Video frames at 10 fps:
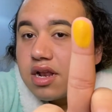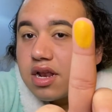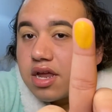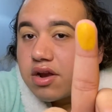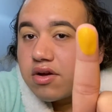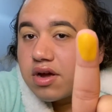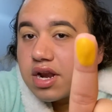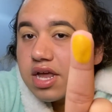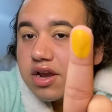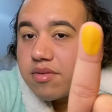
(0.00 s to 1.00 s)
little
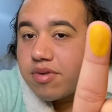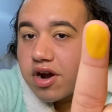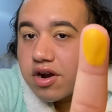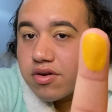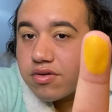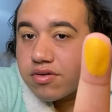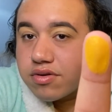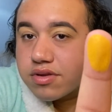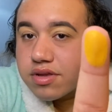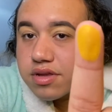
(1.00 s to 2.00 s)
glitter
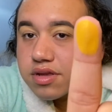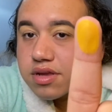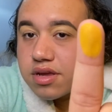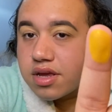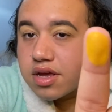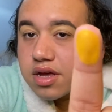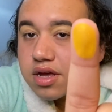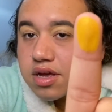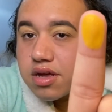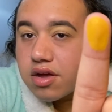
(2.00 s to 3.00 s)
particles. Yeah,
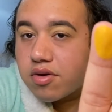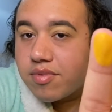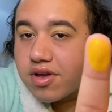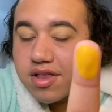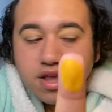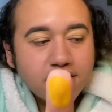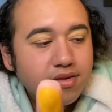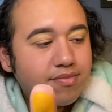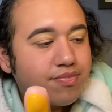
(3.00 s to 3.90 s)
I hope you can see it.